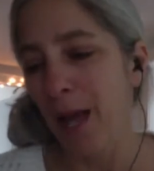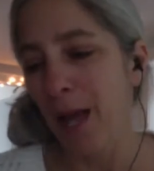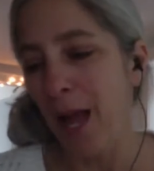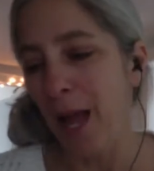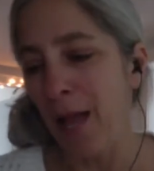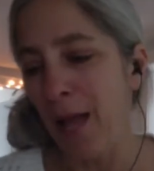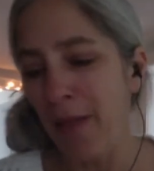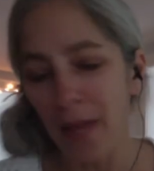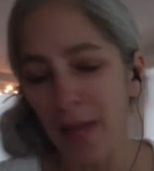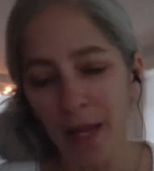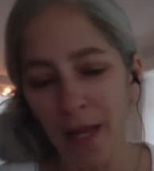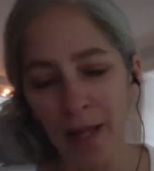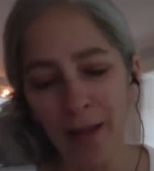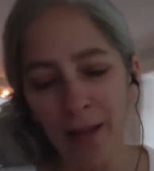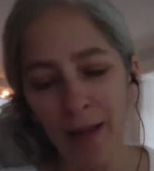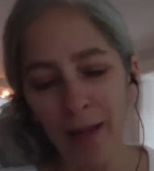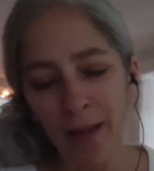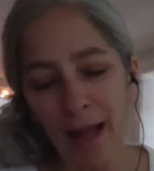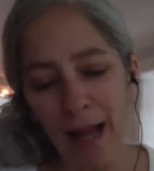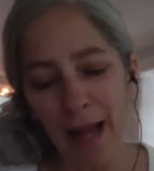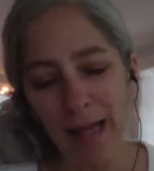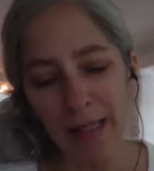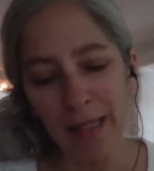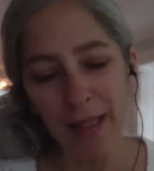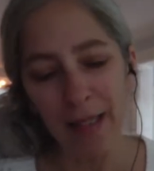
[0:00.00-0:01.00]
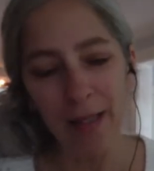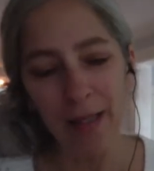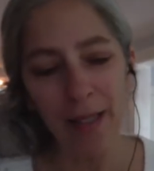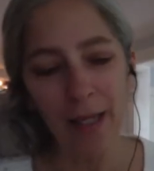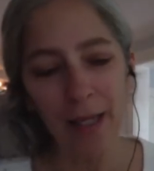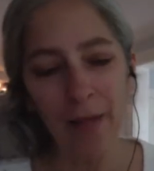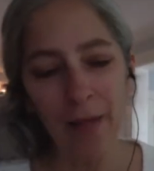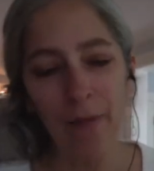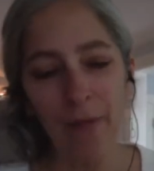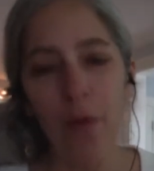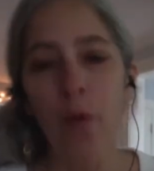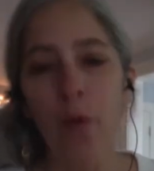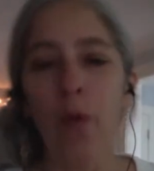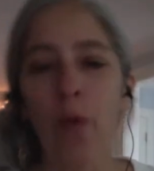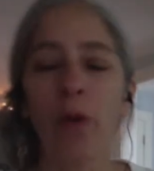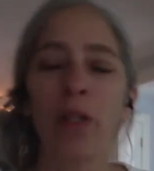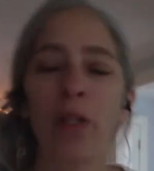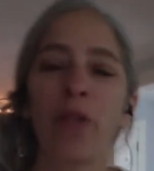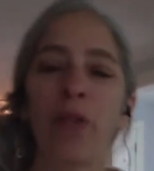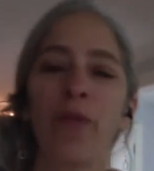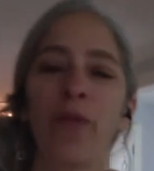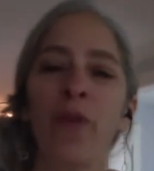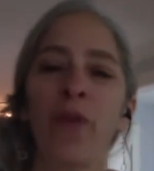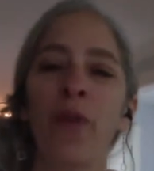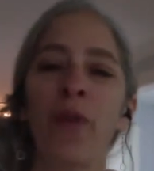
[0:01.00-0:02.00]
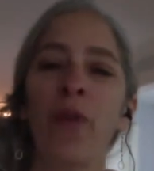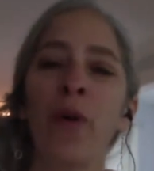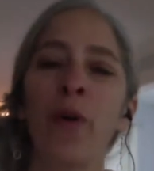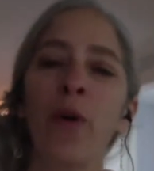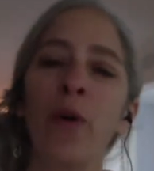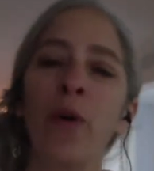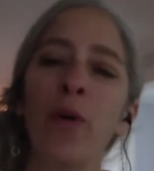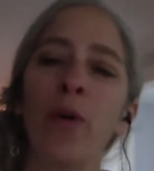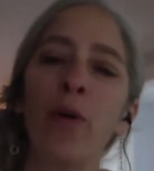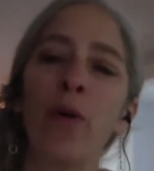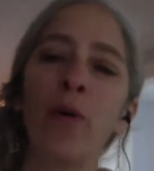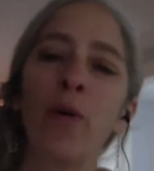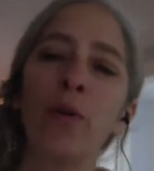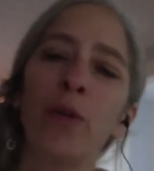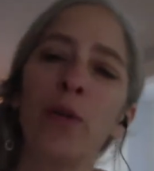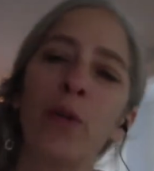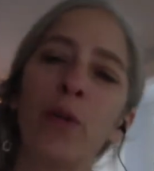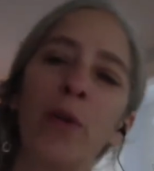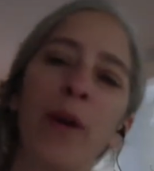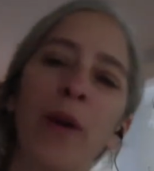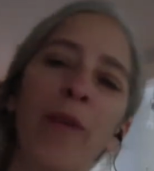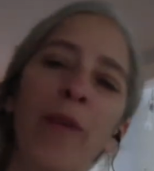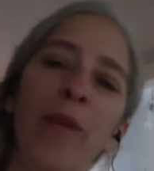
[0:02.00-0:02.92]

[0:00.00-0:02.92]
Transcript: And then lastly, of course, for those who have